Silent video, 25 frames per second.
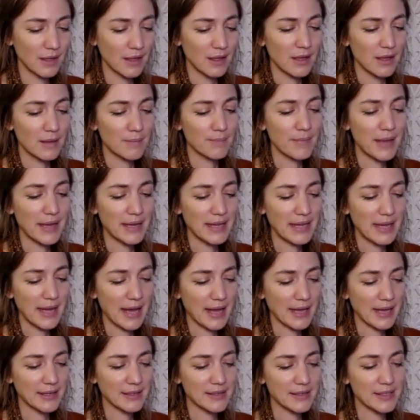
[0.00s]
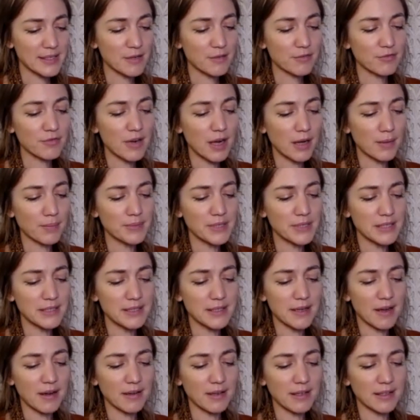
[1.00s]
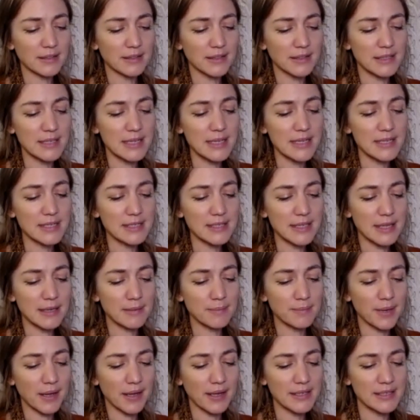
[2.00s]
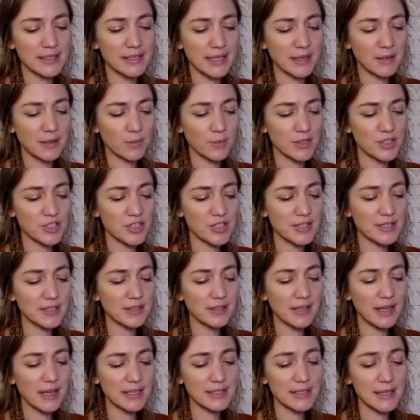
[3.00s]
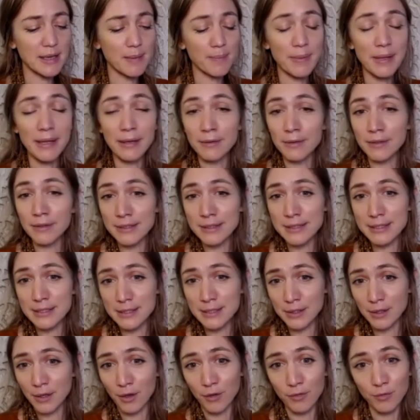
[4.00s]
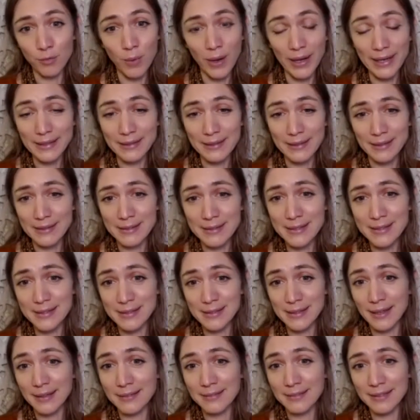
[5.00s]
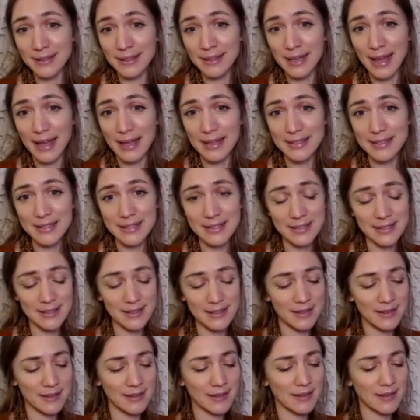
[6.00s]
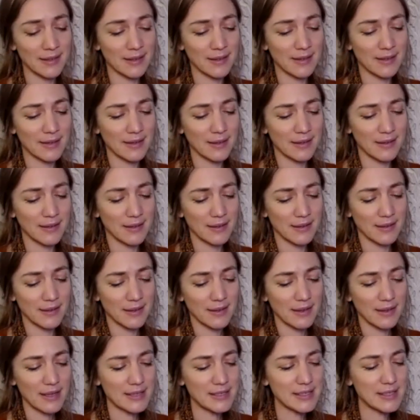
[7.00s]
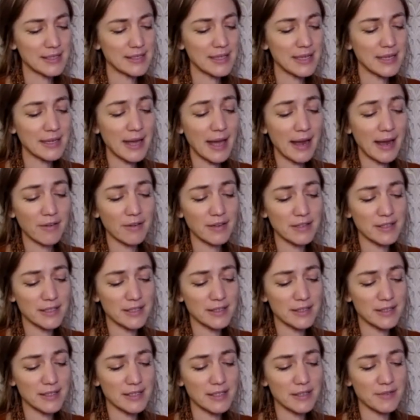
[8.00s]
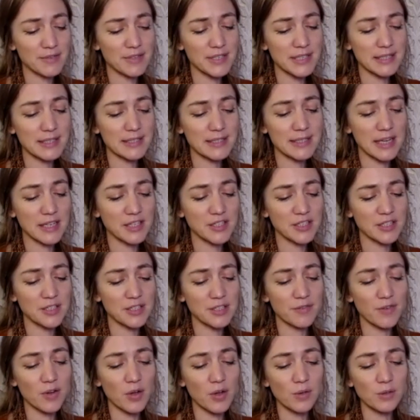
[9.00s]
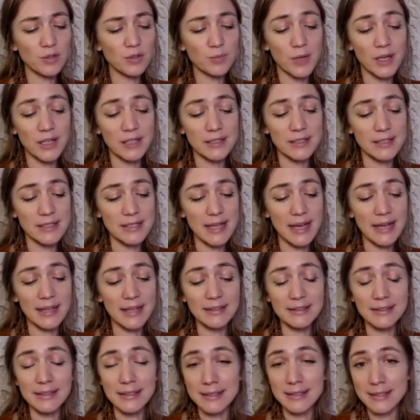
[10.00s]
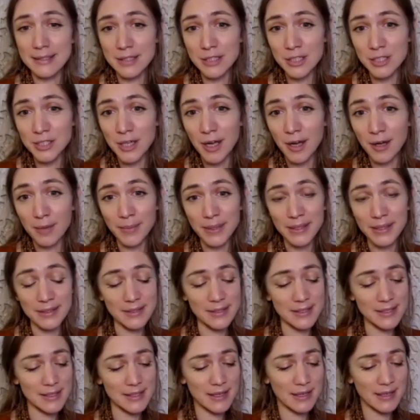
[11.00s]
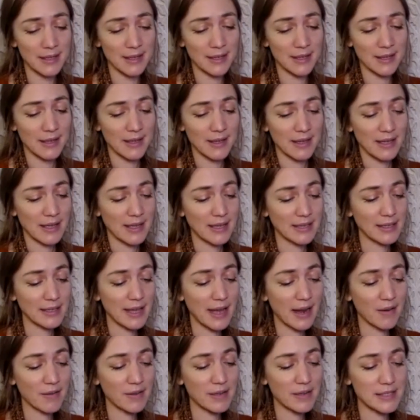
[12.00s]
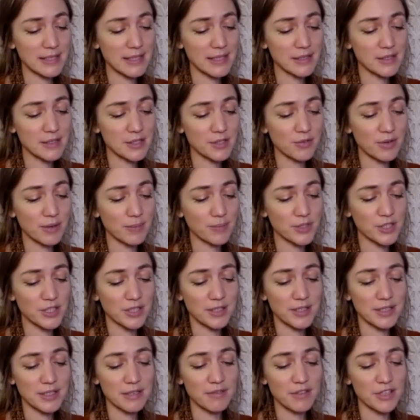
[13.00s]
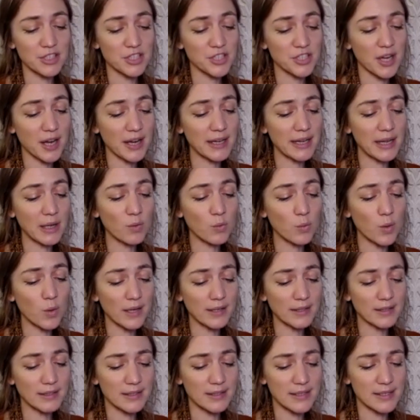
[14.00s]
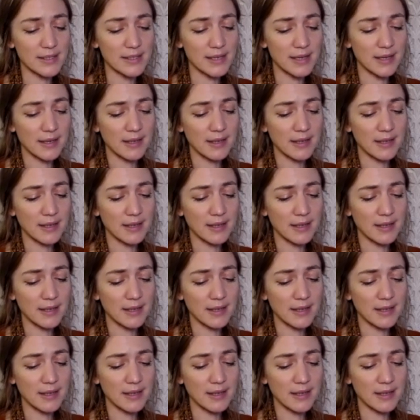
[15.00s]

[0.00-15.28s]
Many hands have rubbed and darkened the deerskin binding, which still has the appearance of whiteness nonetheless. It is the inheritance of successions of old ones, elders, shamans. It carries the inscriptions of the Shining Ones.